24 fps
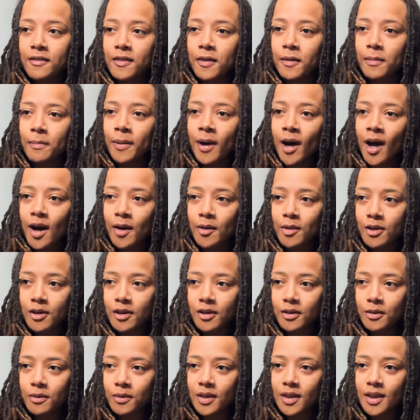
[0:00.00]
a
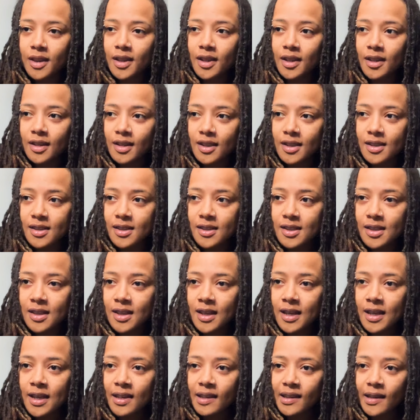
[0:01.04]
power within us
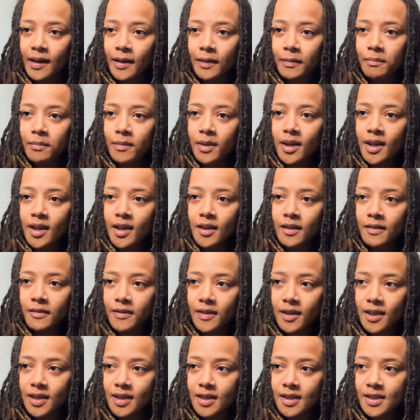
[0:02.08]
that many of
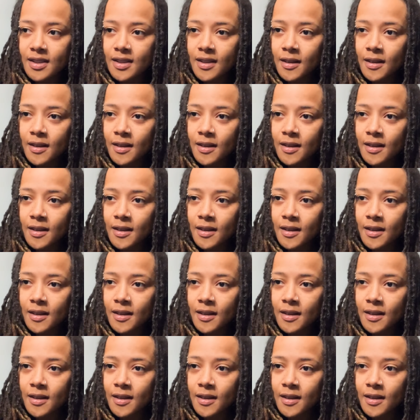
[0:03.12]
us